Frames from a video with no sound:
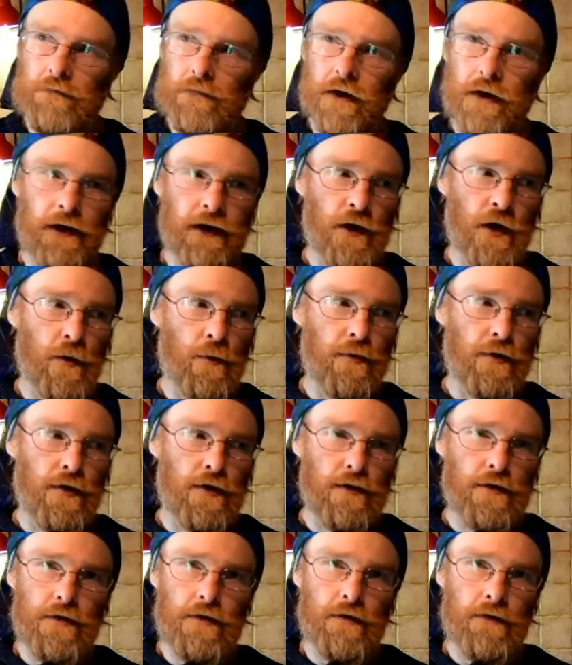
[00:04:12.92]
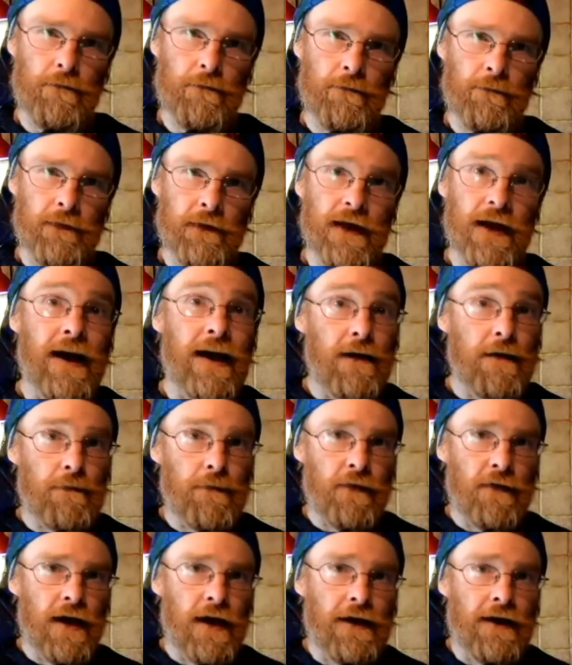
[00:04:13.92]
I hope. But
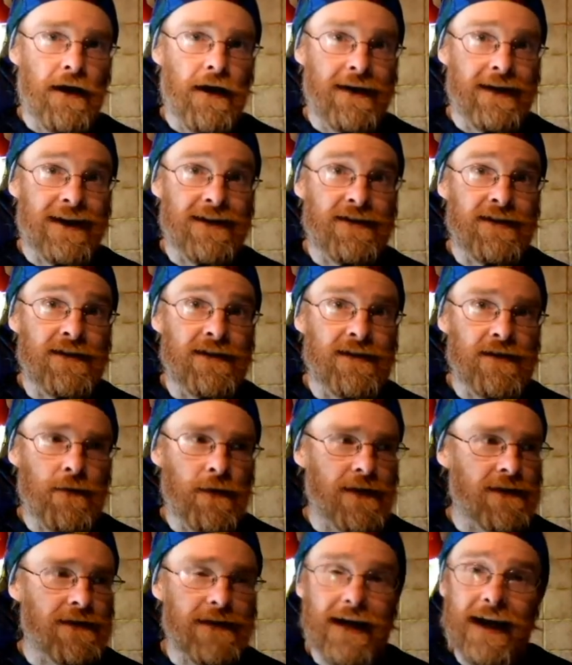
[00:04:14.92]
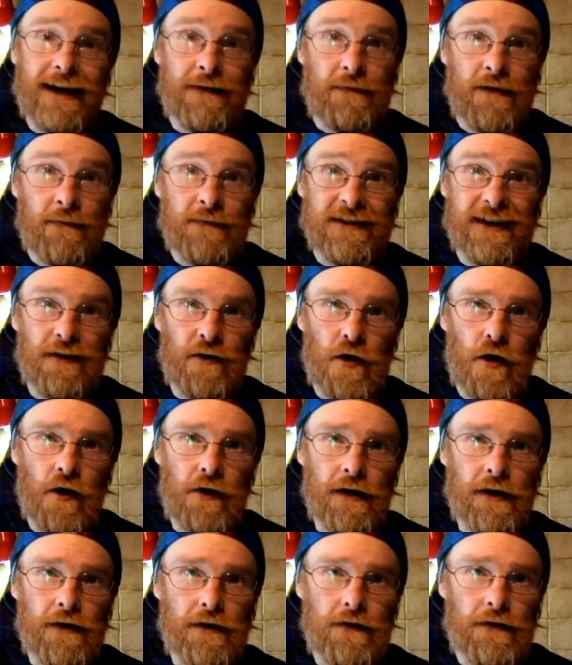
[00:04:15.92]
then I add yeast to it and it becomes
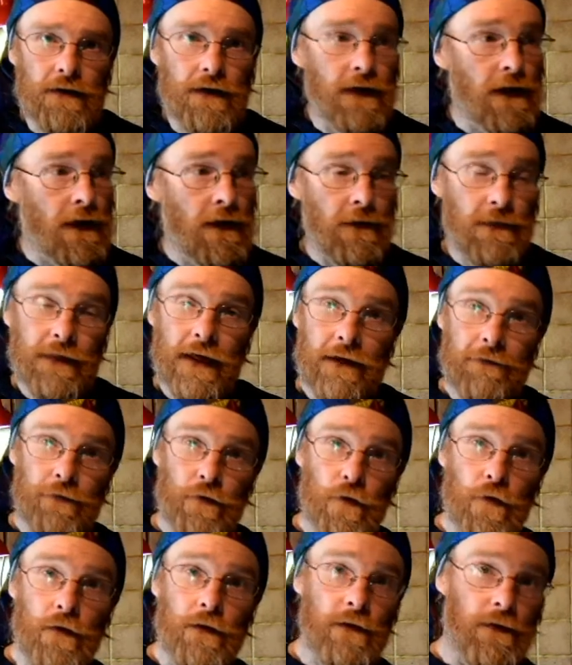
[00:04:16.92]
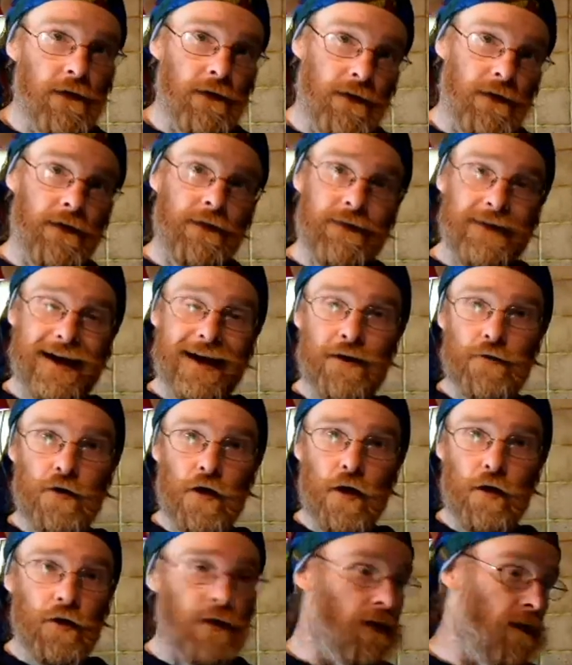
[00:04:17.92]
alcoholic. Therefore, the
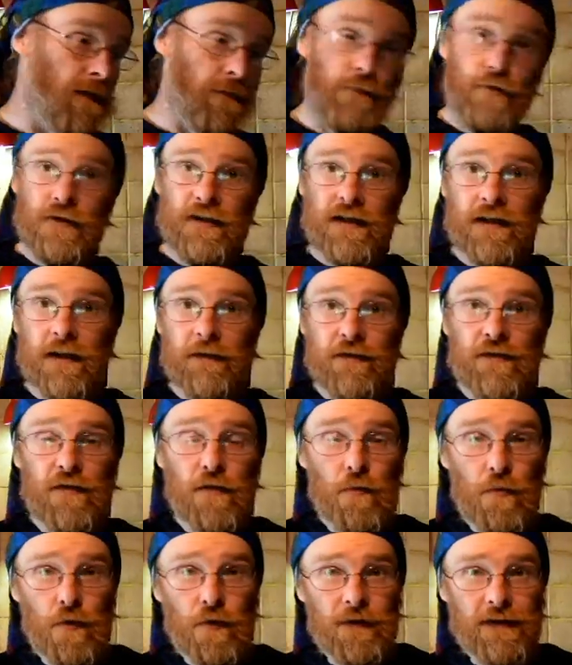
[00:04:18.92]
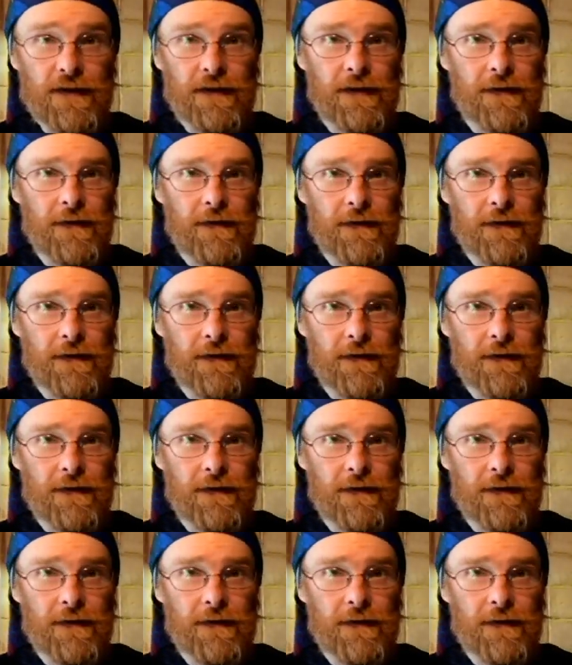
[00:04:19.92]
alcohol preserves the water.